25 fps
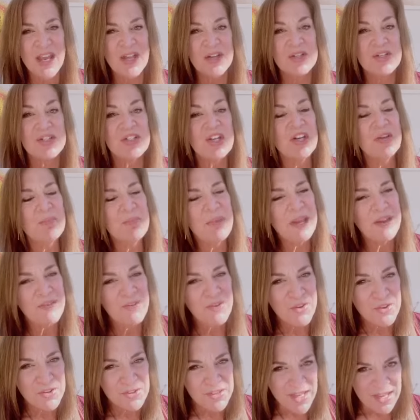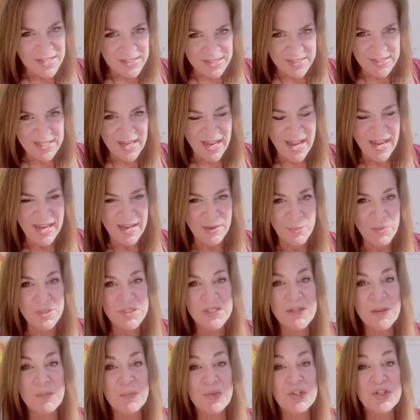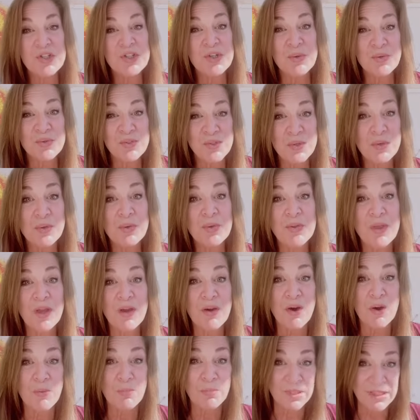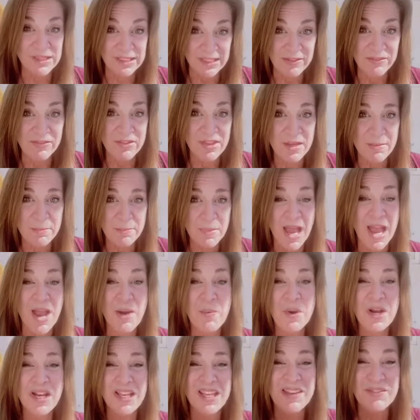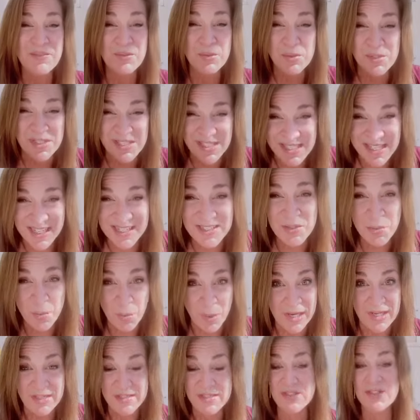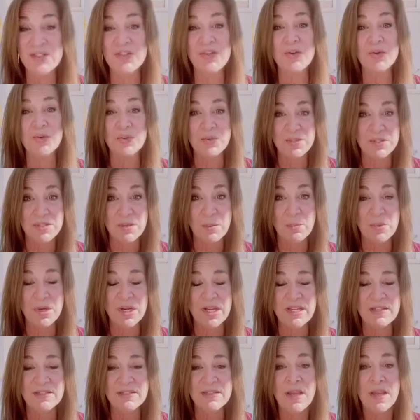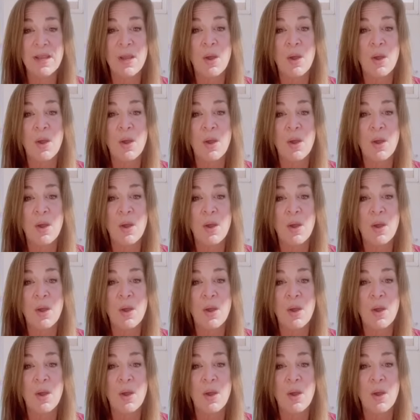So you may have heard that saying when someone shows you who they are, believe them. I want to give you six ways to know who someone is.